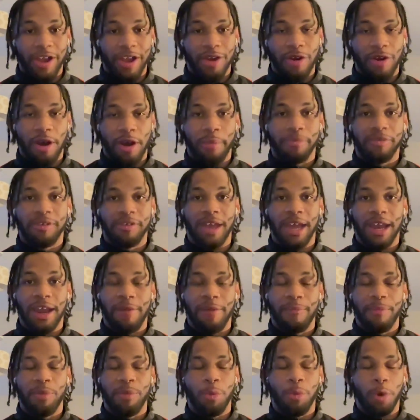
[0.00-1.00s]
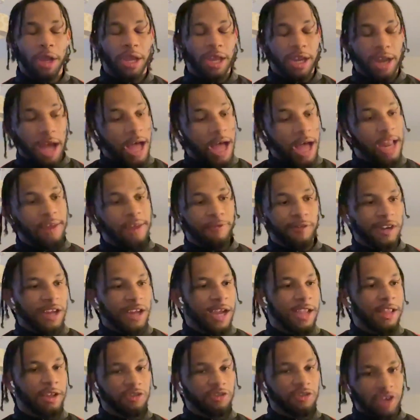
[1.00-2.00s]
You know what I'm saying? I've been working hard every
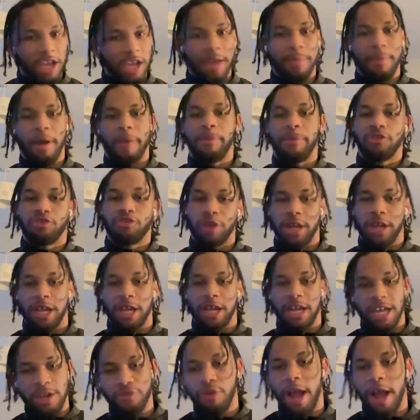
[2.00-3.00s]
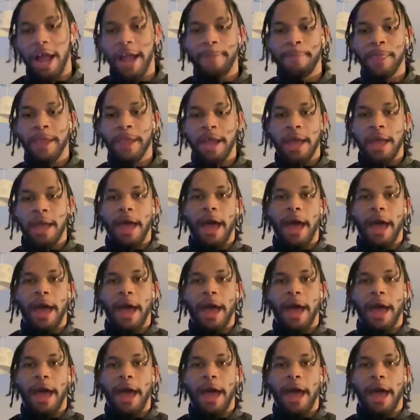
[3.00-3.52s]
day in the gym, I've been trying to eat right.